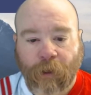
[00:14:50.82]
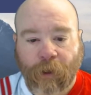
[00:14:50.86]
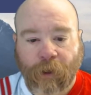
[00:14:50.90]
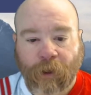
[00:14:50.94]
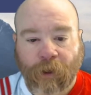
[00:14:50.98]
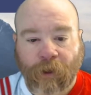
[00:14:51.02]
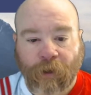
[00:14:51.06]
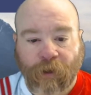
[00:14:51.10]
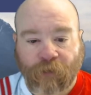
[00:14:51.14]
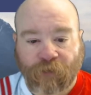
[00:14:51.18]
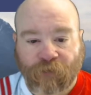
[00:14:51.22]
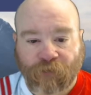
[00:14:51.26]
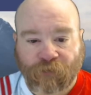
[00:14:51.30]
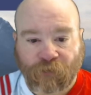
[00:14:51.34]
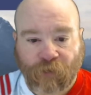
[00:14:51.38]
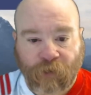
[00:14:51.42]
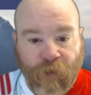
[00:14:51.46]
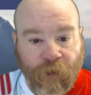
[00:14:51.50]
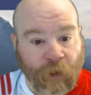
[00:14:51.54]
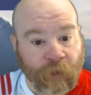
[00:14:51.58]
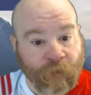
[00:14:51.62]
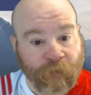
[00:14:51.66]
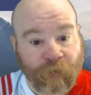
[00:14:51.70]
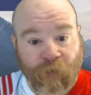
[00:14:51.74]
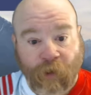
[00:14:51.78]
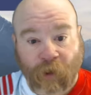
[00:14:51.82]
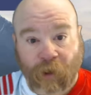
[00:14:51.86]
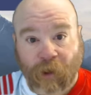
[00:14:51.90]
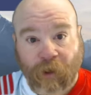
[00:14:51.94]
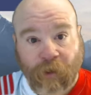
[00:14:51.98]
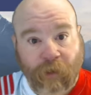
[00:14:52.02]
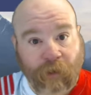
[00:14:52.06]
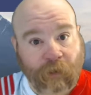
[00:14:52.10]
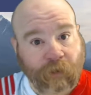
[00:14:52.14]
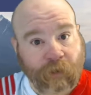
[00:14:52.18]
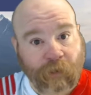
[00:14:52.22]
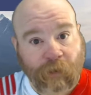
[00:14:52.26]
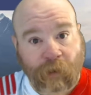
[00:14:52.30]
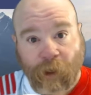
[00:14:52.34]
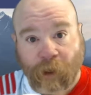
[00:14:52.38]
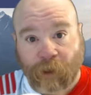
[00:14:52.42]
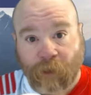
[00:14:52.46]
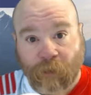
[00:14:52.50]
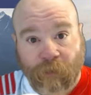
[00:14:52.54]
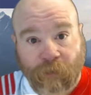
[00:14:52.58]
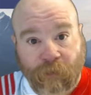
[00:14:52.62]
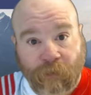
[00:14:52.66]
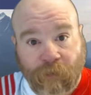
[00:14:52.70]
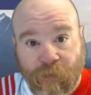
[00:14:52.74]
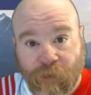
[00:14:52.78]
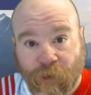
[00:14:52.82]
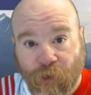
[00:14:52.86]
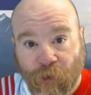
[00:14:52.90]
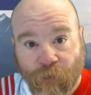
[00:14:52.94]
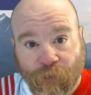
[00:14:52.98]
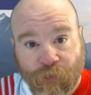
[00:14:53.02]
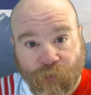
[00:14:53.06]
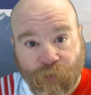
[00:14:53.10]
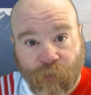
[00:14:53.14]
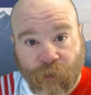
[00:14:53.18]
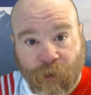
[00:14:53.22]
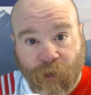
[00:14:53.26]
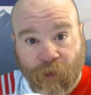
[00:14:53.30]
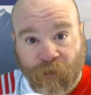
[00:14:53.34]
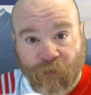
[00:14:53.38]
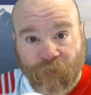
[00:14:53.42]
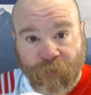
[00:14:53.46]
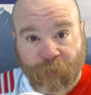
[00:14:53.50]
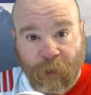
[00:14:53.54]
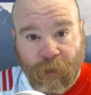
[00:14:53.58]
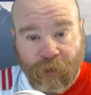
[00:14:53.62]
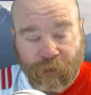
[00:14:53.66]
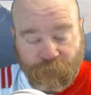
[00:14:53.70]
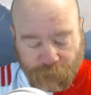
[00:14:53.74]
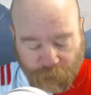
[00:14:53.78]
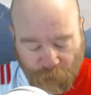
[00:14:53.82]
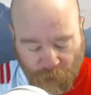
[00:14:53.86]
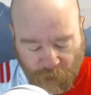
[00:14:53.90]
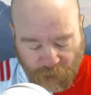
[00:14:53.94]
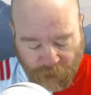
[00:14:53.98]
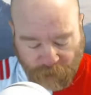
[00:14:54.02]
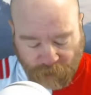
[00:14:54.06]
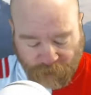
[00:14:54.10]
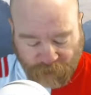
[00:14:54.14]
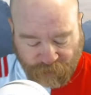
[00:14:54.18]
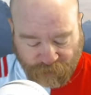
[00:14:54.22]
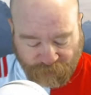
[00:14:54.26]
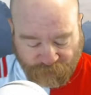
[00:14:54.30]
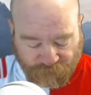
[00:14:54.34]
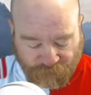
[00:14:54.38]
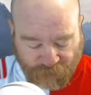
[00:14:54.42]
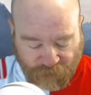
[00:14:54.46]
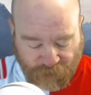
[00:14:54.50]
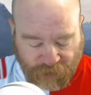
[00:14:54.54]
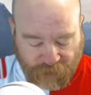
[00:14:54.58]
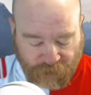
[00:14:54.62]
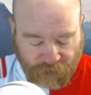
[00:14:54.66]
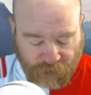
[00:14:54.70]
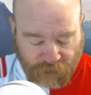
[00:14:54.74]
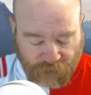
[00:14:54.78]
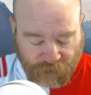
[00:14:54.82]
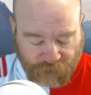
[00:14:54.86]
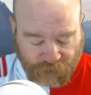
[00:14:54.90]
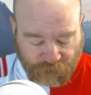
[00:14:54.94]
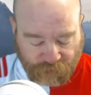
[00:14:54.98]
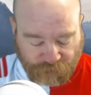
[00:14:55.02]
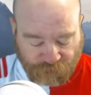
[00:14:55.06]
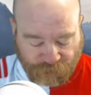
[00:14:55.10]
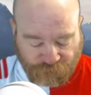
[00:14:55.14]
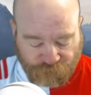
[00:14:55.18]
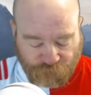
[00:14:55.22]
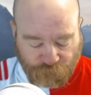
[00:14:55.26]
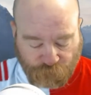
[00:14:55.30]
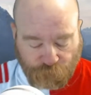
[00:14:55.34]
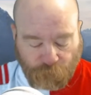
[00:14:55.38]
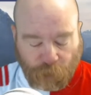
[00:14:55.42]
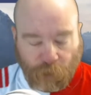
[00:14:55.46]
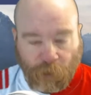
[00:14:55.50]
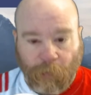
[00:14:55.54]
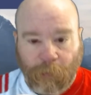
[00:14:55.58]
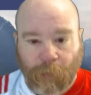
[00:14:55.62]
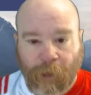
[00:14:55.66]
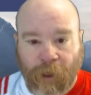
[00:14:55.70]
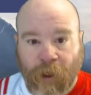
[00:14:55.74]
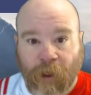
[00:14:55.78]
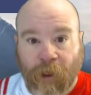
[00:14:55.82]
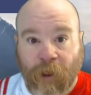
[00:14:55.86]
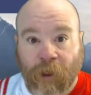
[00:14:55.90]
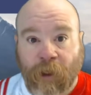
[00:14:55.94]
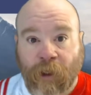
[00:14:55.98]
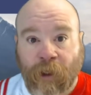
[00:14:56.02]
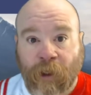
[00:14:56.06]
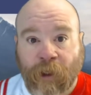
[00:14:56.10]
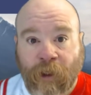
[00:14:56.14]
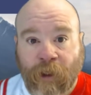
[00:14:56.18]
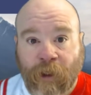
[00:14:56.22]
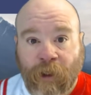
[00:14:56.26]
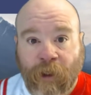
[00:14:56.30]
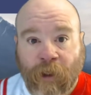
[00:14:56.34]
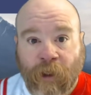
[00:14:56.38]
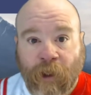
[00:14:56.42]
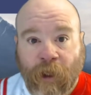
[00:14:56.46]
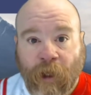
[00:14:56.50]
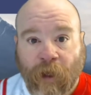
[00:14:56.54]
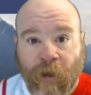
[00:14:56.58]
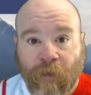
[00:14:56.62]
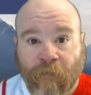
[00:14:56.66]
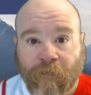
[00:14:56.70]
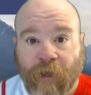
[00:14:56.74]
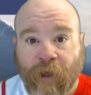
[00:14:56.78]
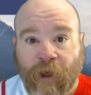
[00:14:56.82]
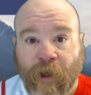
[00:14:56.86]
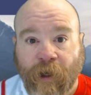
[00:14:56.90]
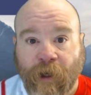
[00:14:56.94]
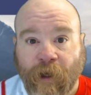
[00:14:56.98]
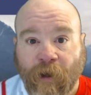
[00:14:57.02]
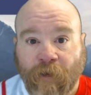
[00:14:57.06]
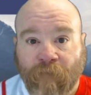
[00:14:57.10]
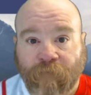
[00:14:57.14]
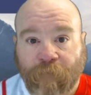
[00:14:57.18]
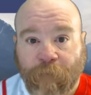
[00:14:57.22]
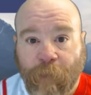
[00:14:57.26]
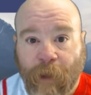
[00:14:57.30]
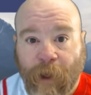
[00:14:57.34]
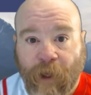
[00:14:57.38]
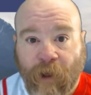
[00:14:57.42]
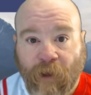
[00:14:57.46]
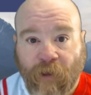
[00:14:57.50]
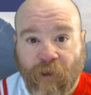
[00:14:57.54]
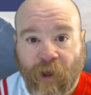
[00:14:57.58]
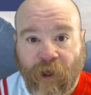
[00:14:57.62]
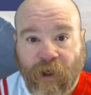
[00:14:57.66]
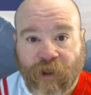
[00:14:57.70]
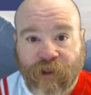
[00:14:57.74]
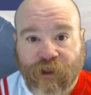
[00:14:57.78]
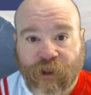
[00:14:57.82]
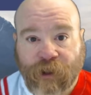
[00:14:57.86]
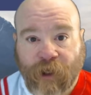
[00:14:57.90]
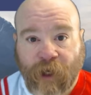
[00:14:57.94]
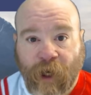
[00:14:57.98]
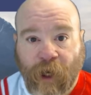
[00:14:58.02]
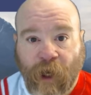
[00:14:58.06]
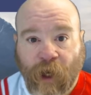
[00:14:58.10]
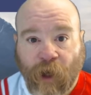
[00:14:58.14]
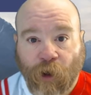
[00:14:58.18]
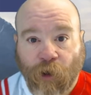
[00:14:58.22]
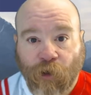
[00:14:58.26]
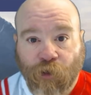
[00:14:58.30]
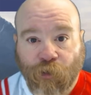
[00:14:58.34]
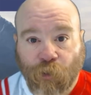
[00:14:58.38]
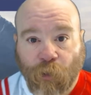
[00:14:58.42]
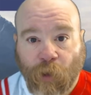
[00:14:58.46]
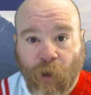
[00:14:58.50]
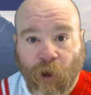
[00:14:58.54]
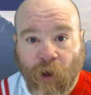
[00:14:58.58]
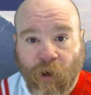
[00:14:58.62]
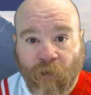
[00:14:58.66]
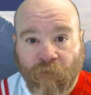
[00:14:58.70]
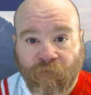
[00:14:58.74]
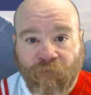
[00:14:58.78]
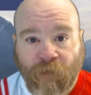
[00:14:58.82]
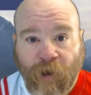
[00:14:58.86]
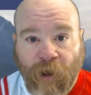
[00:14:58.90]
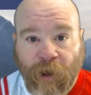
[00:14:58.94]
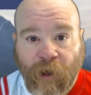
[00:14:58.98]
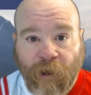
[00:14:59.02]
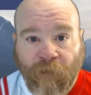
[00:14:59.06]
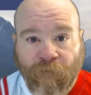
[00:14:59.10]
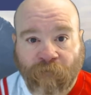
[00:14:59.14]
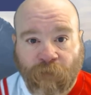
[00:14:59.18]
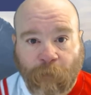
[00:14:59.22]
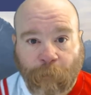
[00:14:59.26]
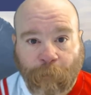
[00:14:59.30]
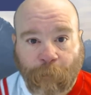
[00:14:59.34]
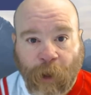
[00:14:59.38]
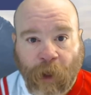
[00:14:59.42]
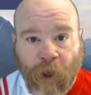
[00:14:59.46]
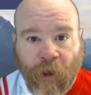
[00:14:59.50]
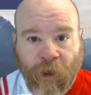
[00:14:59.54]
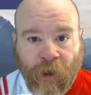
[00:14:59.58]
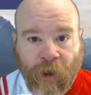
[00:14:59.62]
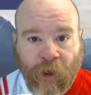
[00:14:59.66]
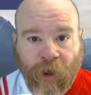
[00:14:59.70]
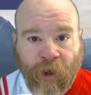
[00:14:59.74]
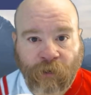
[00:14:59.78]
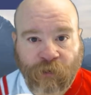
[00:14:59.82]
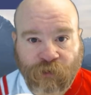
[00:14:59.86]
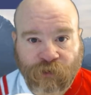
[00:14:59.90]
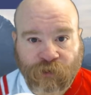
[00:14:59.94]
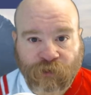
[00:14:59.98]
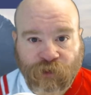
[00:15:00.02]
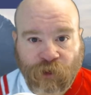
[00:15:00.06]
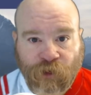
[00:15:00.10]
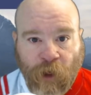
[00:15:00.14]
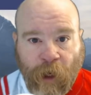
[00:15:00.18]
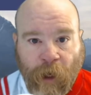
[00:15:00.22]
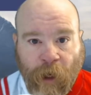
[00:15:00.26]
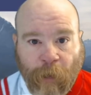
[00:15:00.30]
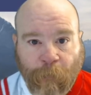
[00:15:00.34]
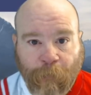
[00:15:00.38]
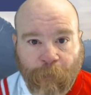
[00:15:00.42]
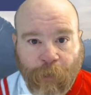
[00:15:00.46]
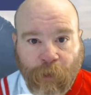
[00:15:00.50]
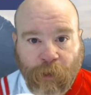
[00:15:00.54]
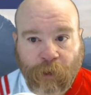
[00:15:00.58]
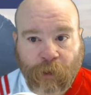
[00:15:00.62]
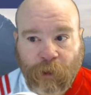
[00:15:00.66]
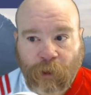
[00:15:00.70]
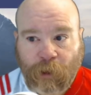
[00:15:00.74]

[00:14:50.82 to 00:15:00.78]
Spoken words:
is it doesn't take, I don't go through near as much product as I used to. I mean, I've got enough in my collection now to where if I never bought another drop,